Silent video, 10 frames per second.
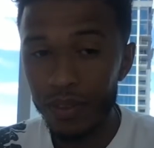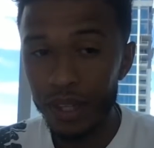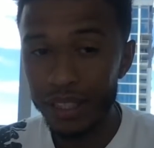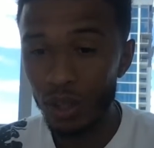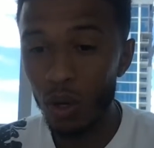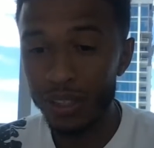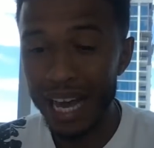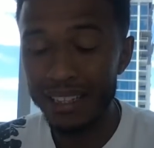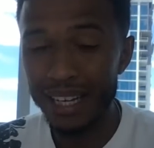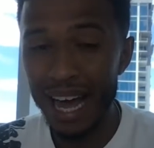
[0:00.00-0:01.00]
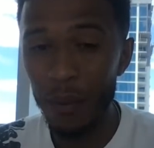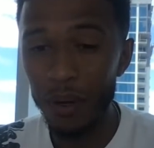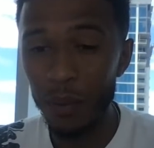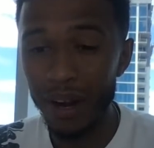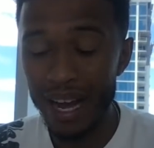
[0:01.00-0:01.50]
This goes hand in hand
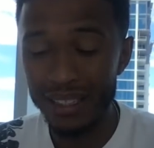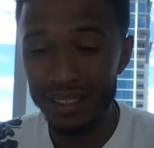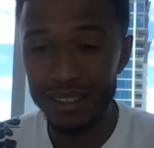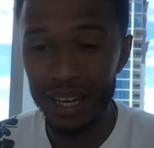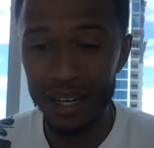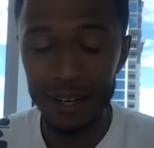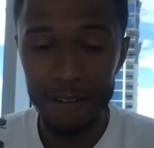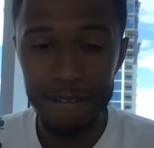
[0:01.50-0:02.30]
with what I just said.